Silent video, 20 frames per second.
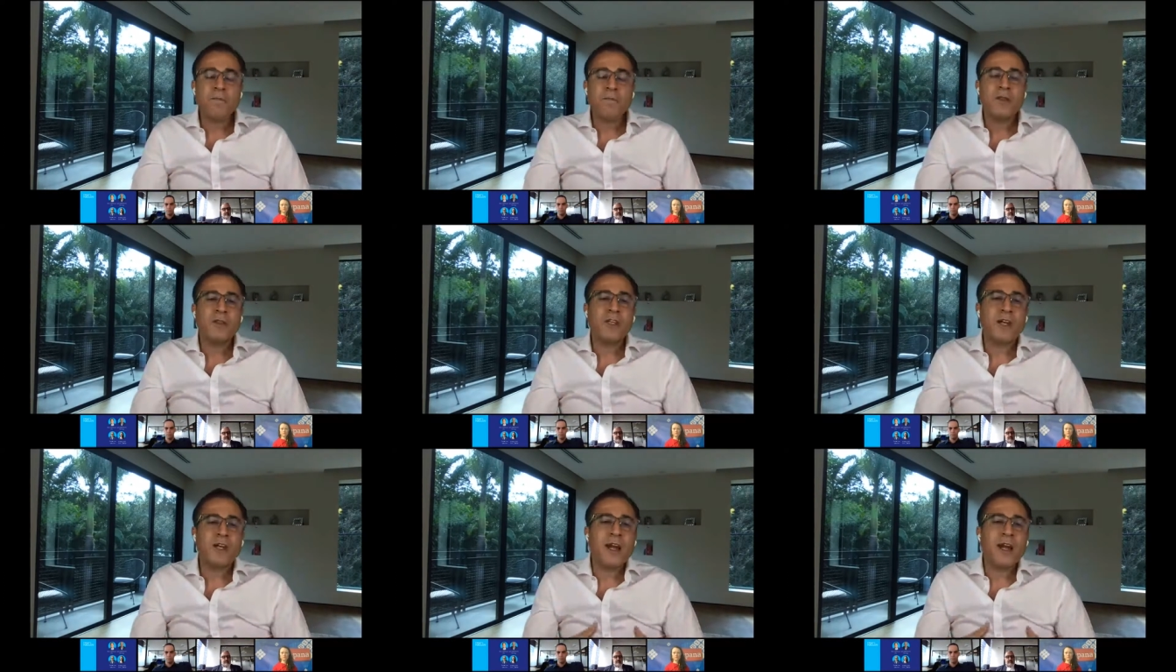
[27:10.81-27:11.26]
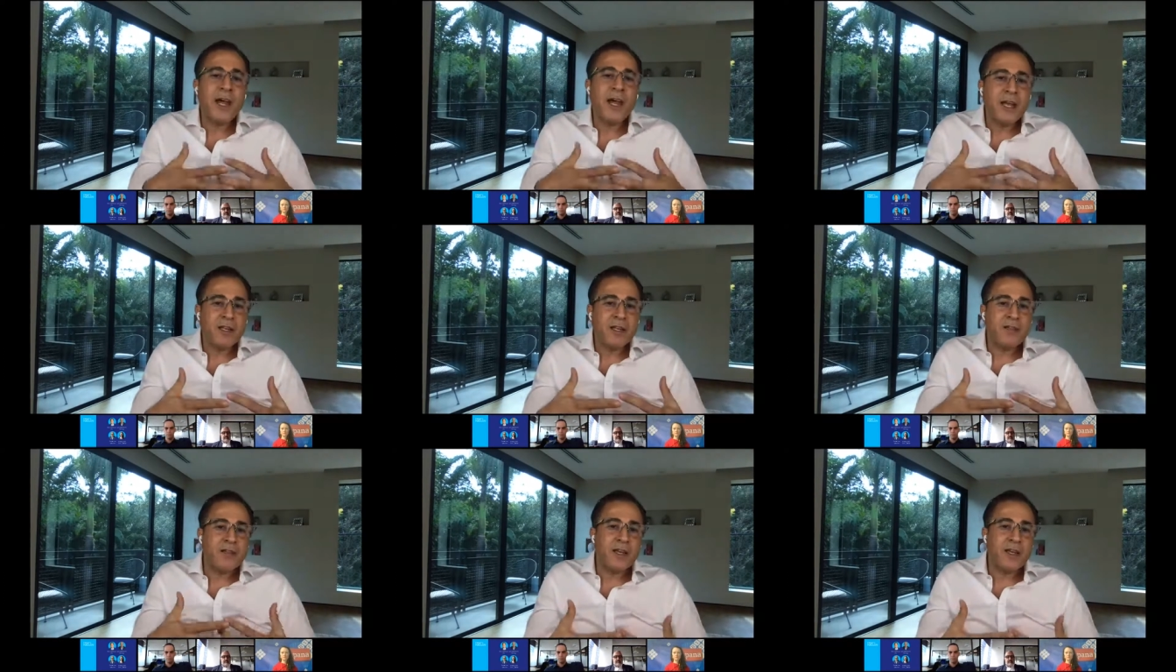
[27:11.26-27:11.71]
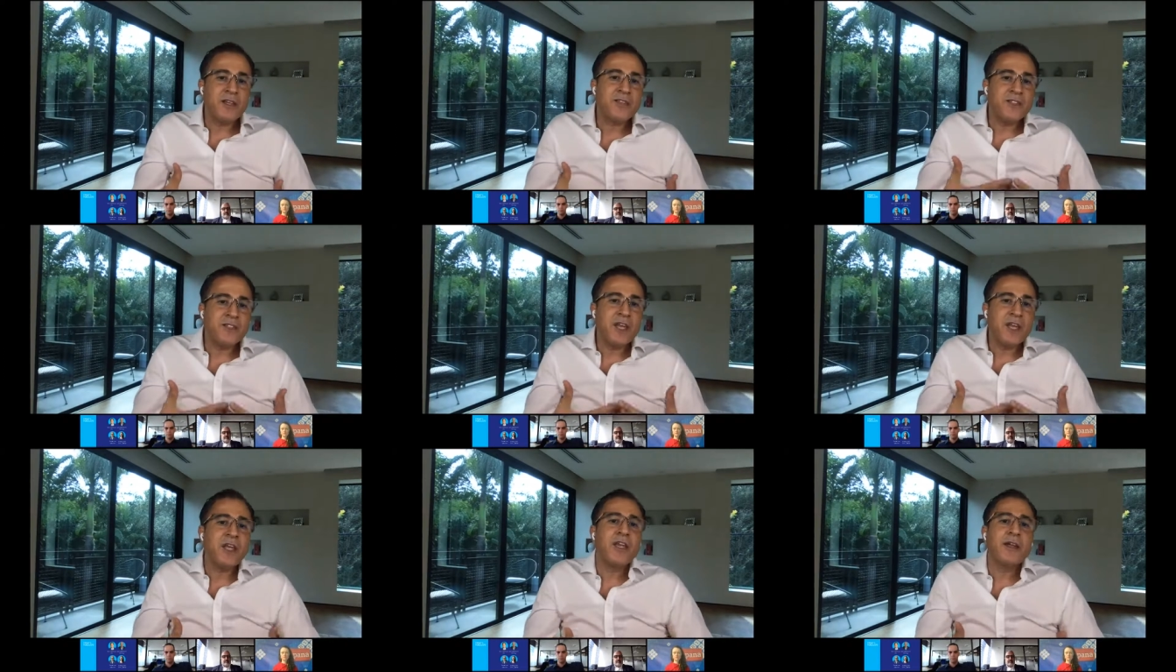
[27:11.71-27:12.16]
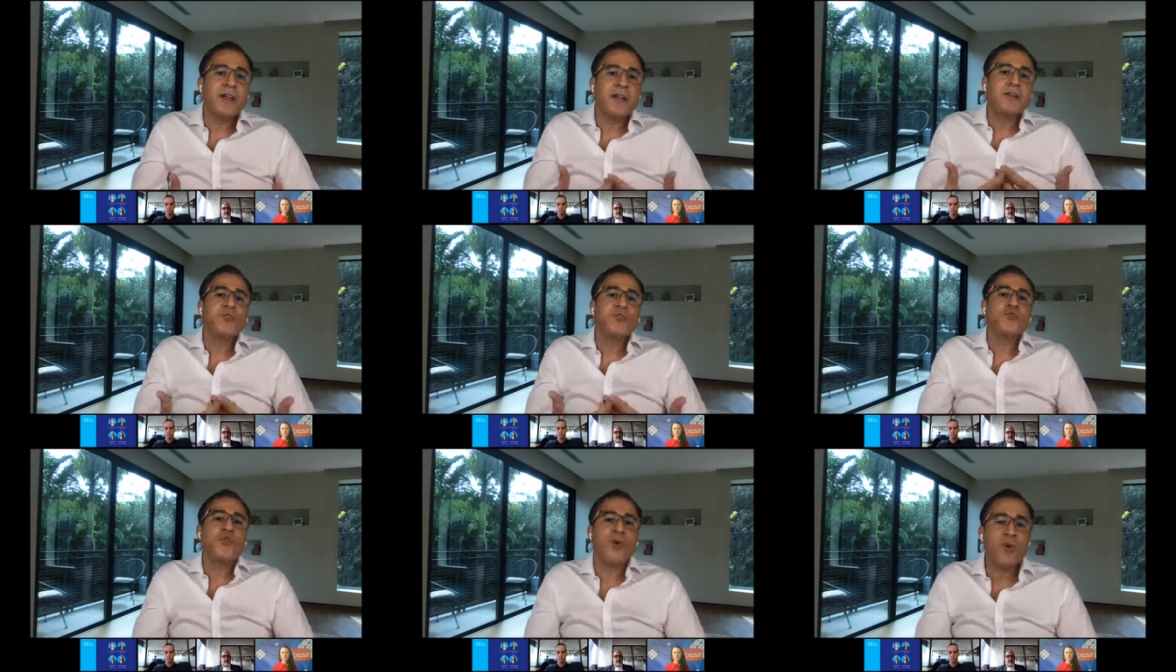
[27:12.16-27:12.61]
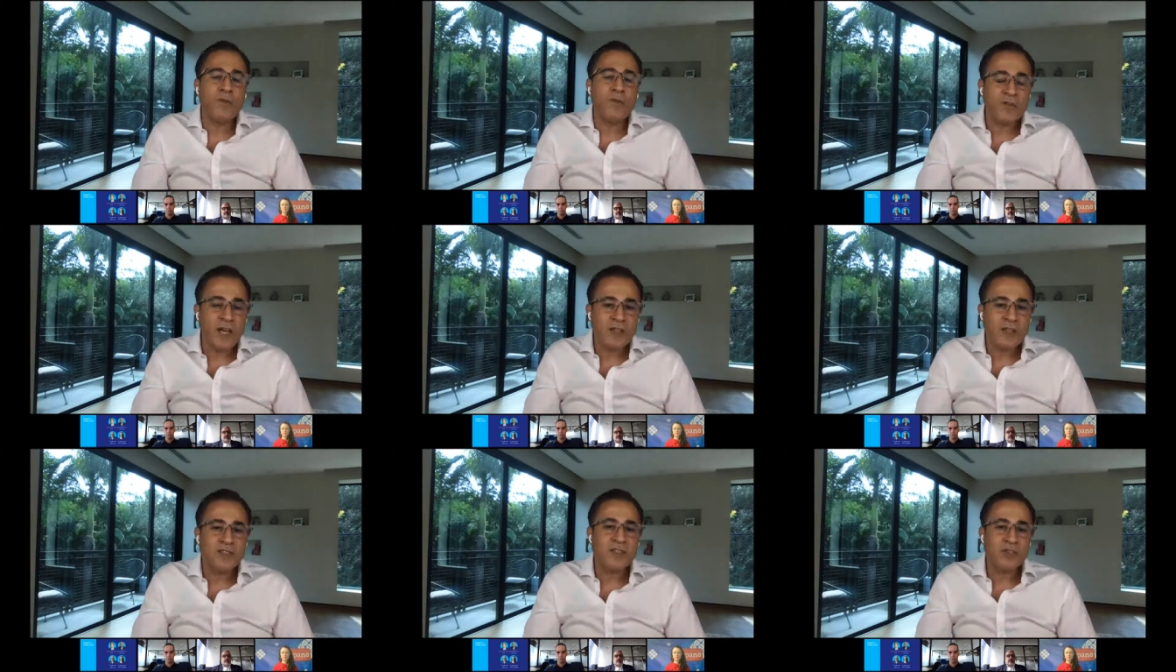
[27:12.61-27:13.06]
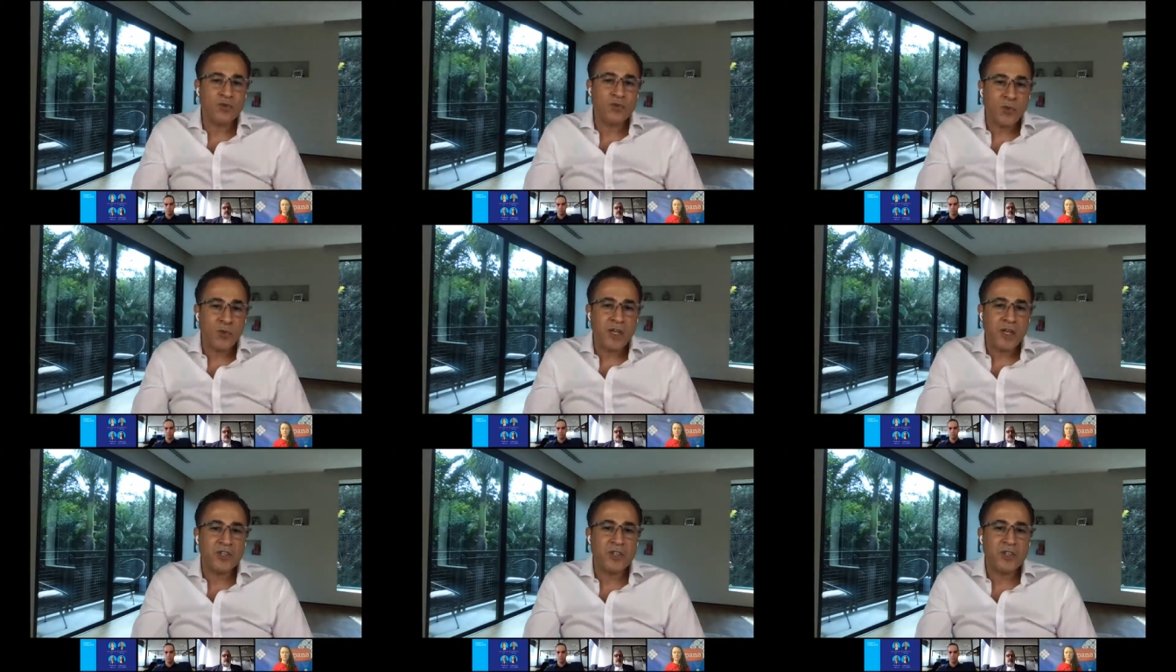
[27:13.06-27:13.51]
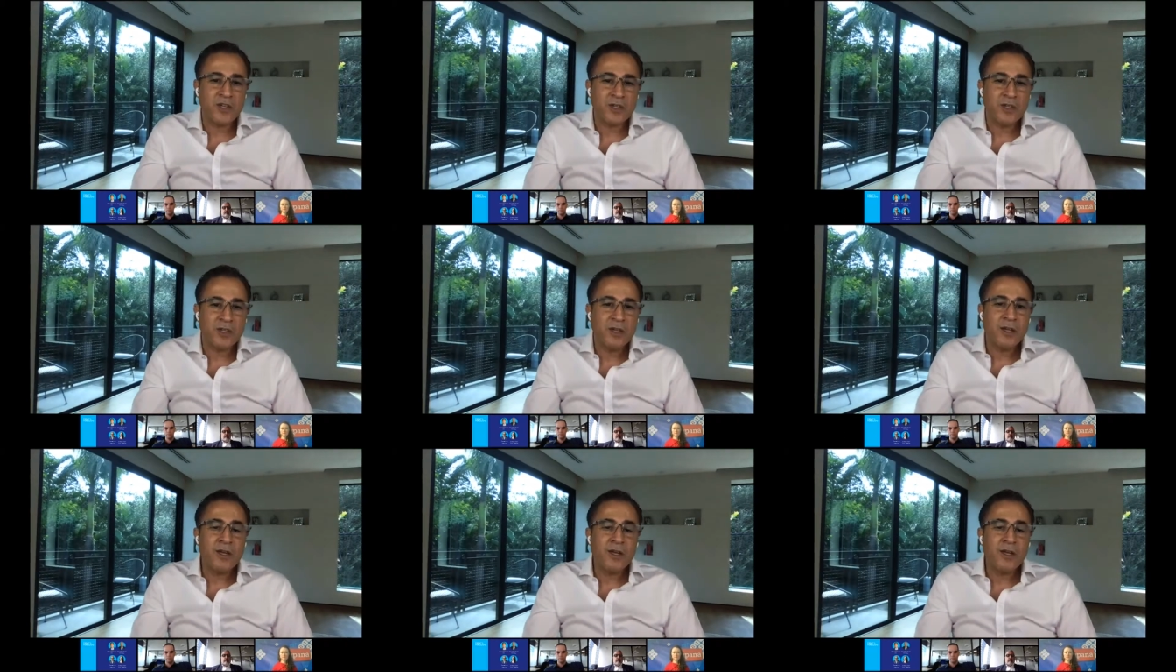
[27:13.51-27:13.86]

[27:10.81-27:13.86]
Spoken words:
The client is taking control of that situation.